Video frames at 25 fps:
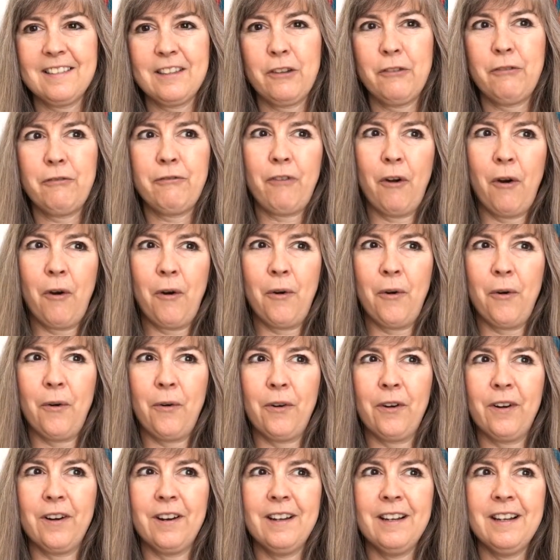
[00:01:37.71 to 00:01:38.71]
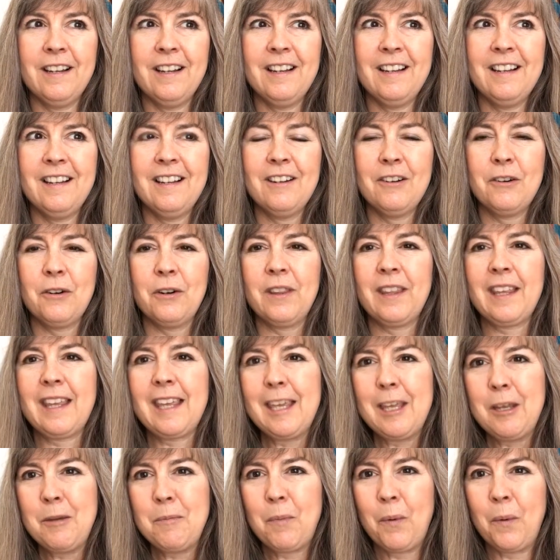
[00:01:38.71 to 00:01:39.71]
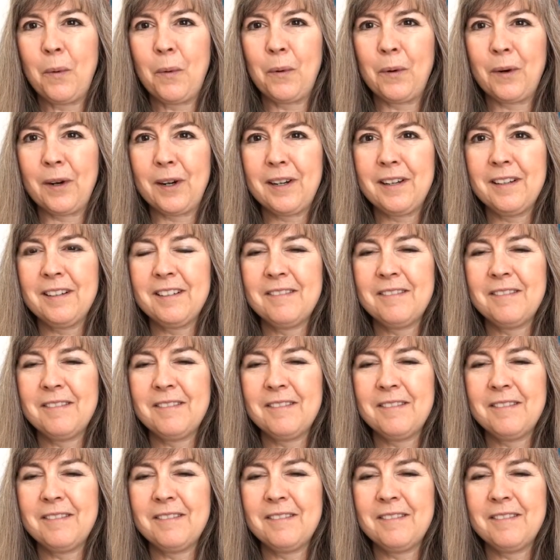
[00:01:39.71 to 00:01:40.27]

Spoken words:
the phone or the keyboard.